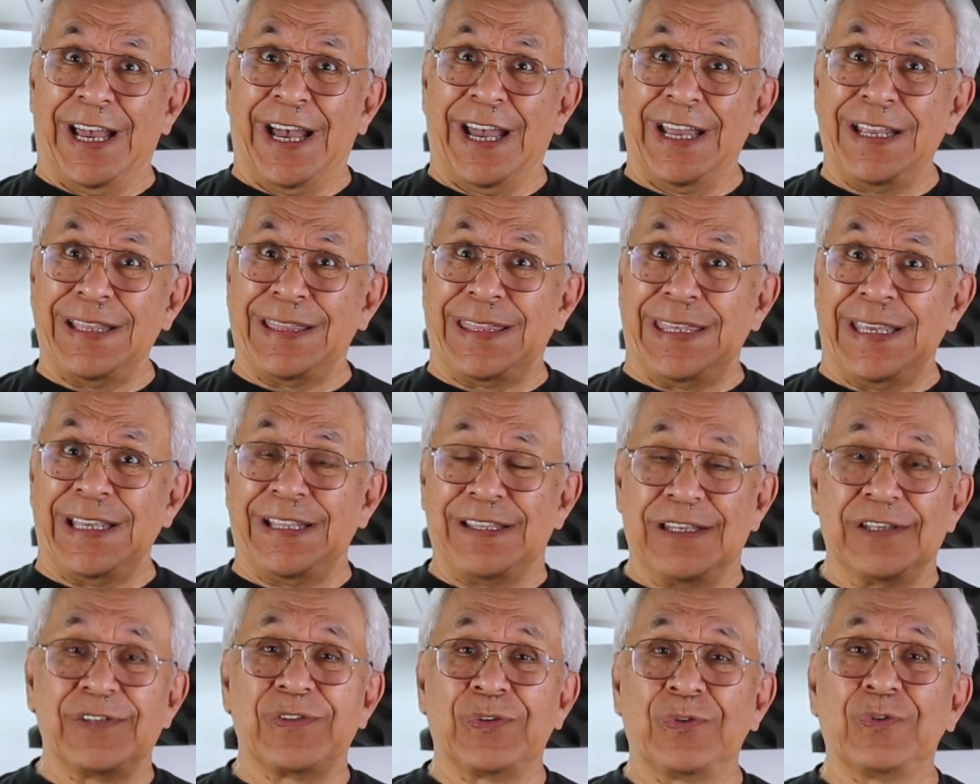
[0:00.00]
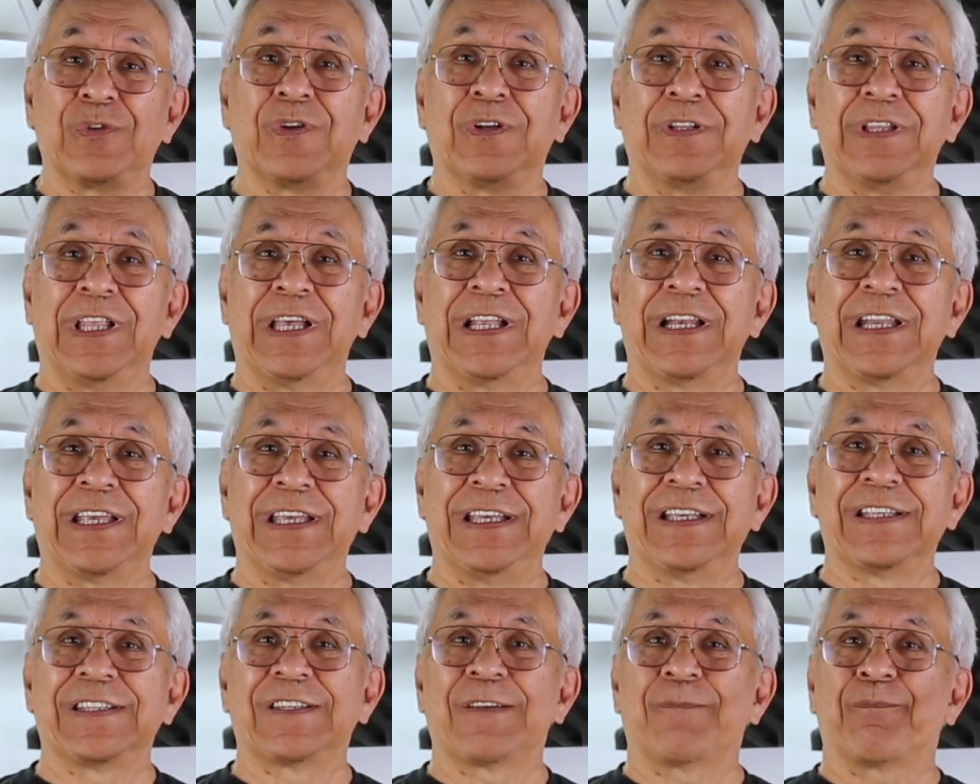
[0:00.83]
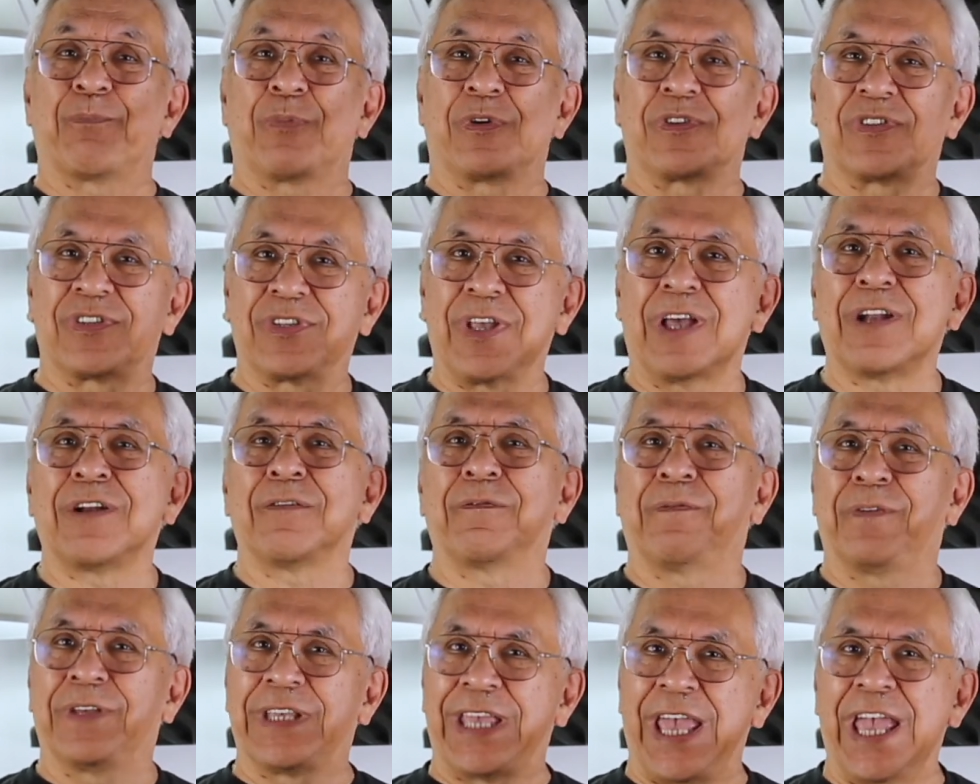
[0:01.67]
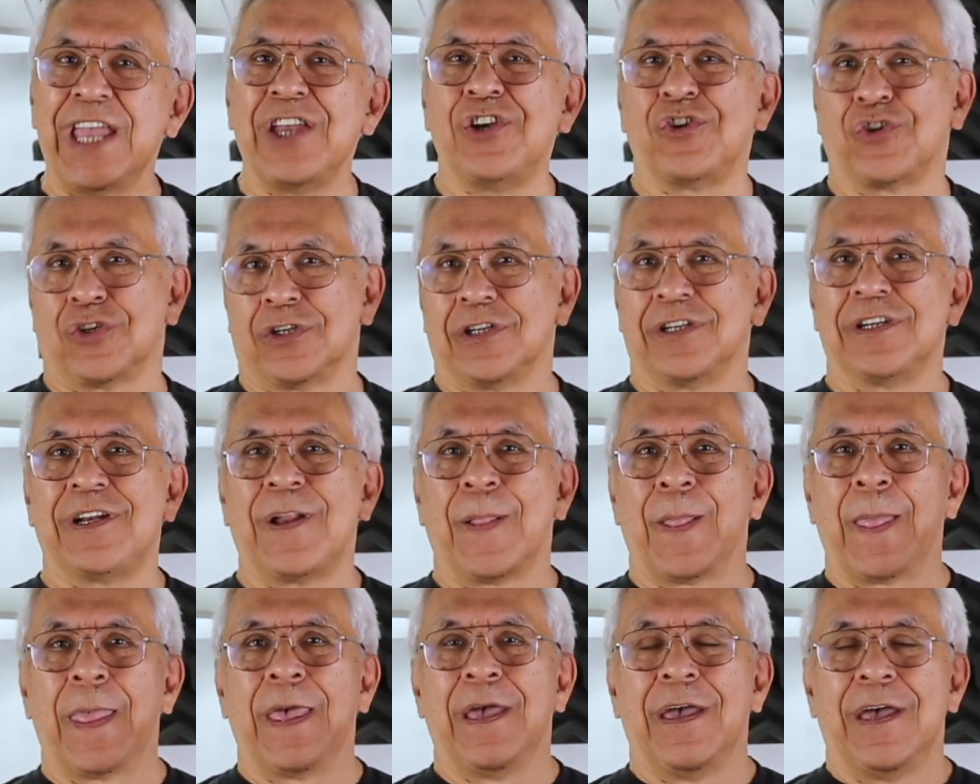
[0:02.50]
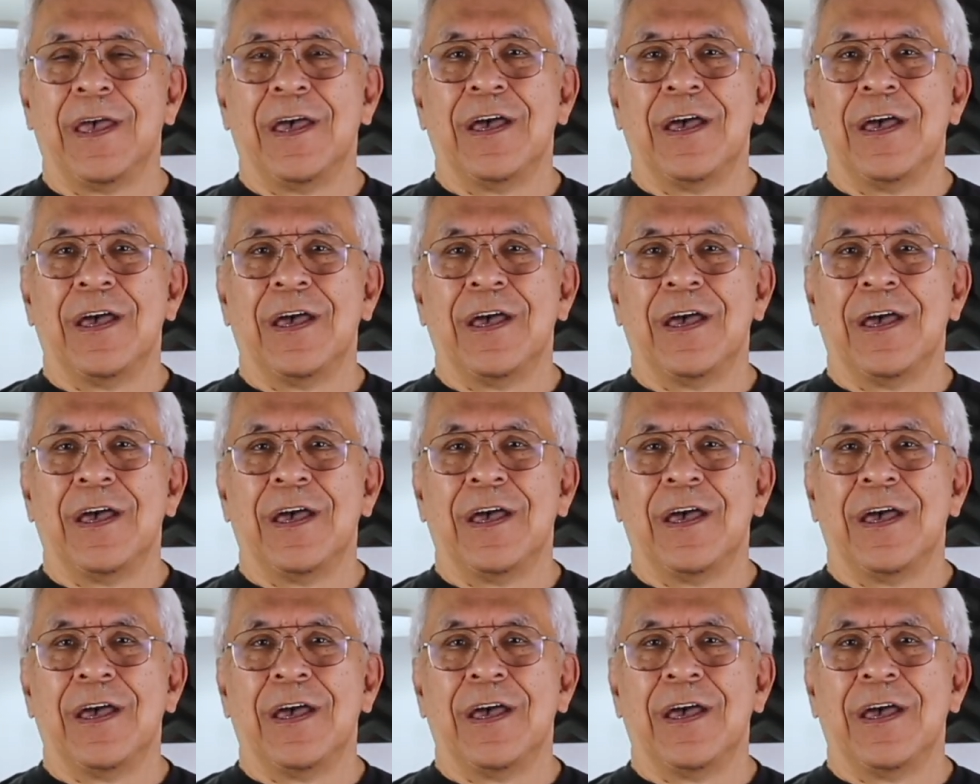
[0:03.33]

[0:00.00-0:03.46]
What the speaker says: I think this ukulele is a personification